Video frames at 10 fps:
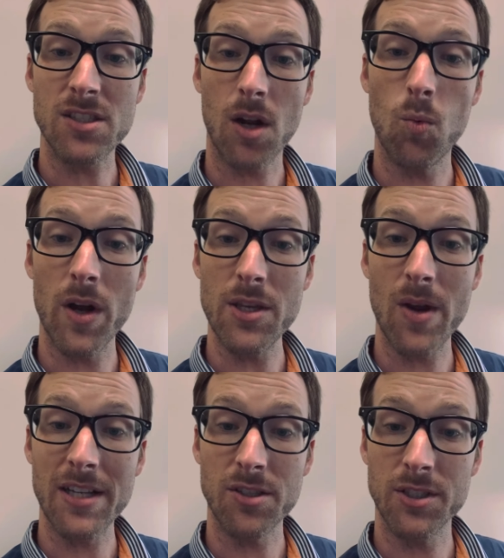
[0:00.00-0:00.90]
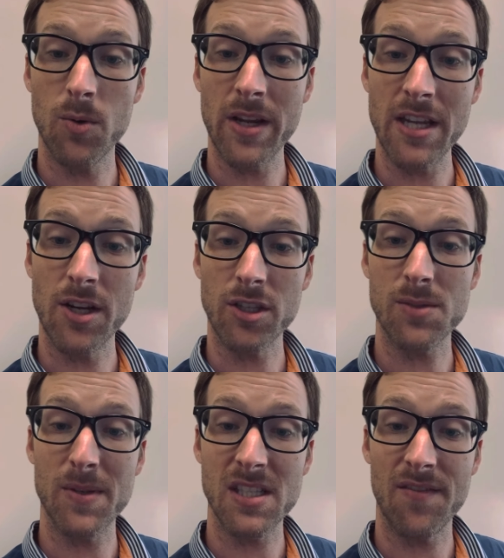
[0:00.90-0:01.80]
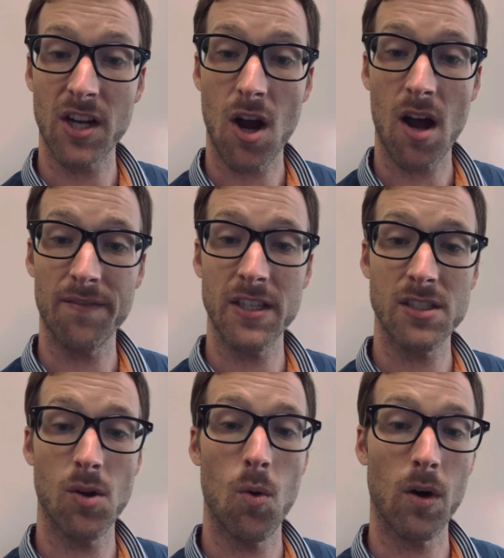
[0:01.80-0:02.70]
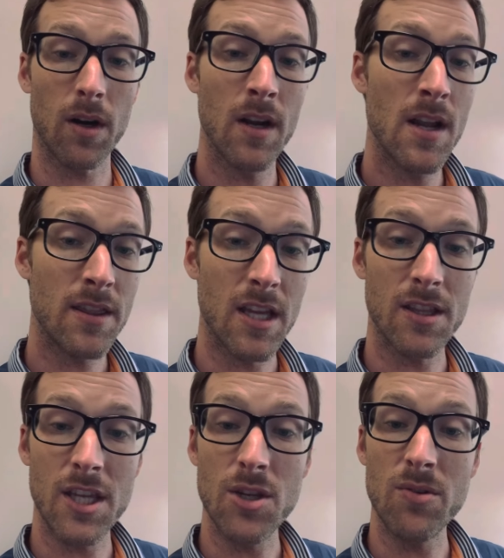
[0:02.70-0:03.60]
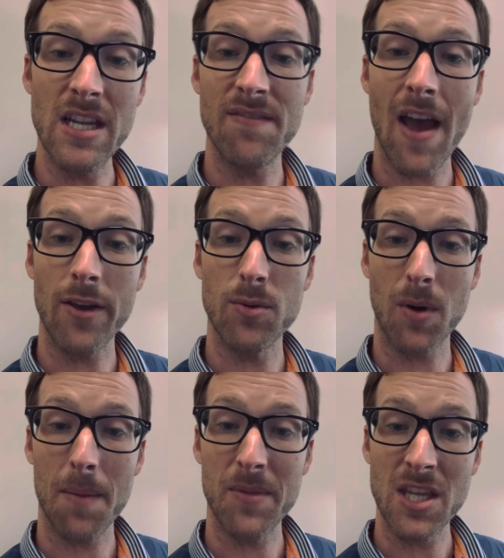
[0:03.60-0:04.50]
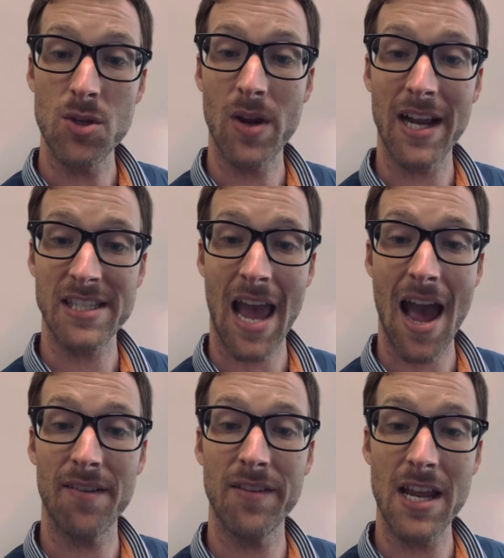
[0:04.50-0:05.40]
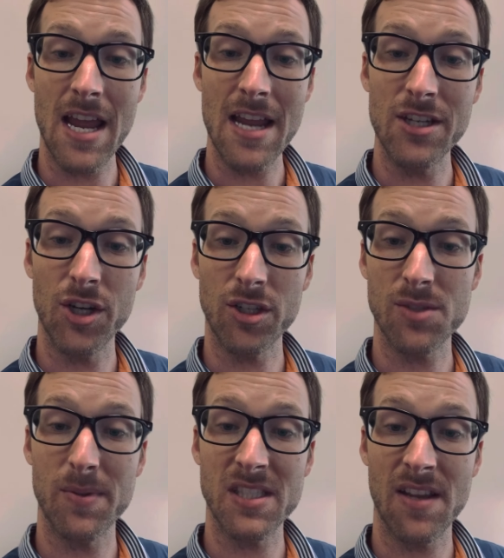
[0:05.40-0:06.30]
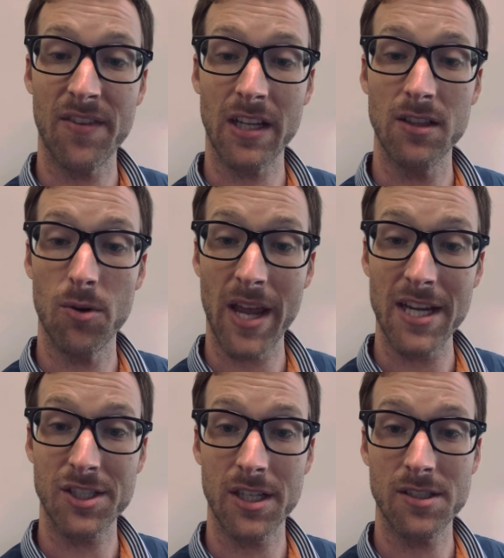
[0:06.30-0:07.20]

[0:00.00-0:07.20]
what you guys are doing at your specific office, or the unique value prop that you guys have in your specific location.